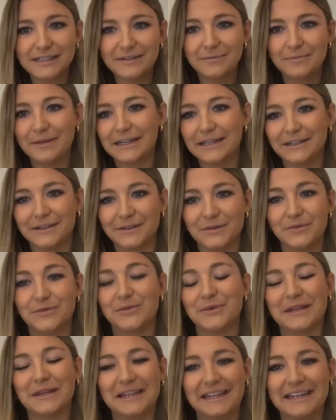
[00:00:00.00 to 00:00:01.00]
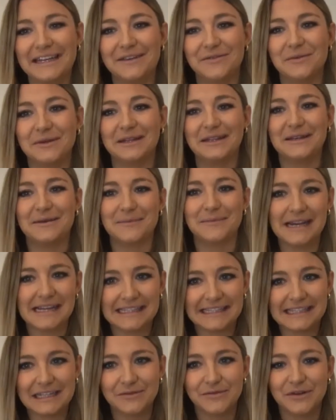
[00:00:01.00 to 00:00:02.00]
it's been really, really
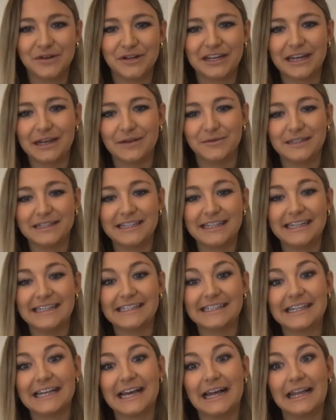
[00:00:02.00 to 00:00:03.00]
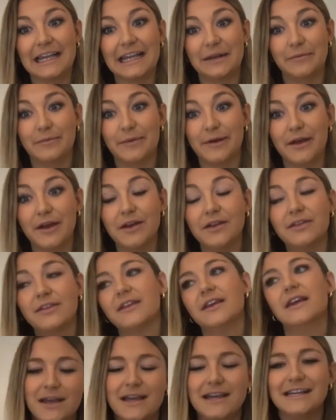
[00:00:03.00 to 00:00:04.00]
amazing working with TSL in Perth.
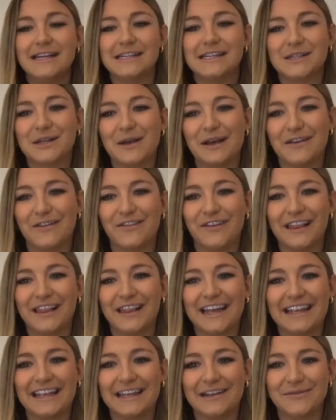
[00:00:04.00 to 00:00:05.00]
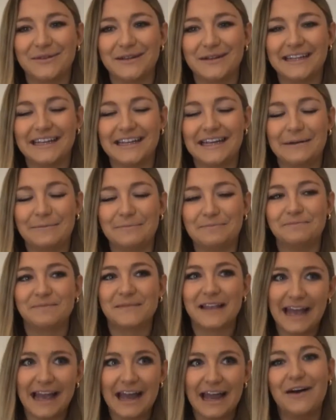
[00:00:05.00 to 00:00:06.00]
So I feel like it really
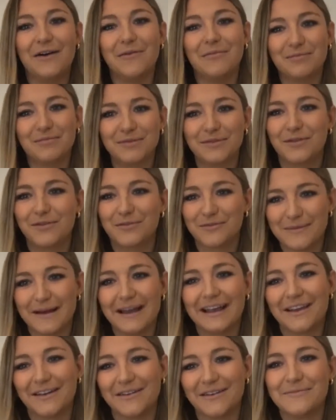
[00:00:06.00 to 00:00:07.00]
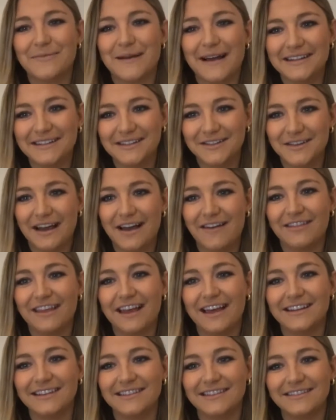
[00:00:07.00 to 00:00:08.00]
helped through my career path to have
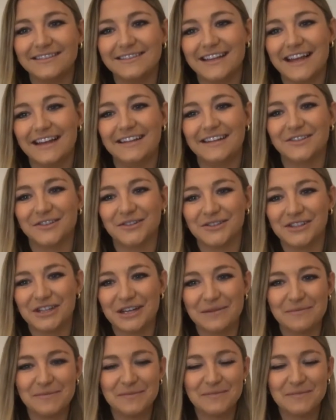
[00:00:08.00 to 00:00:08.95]
that internship.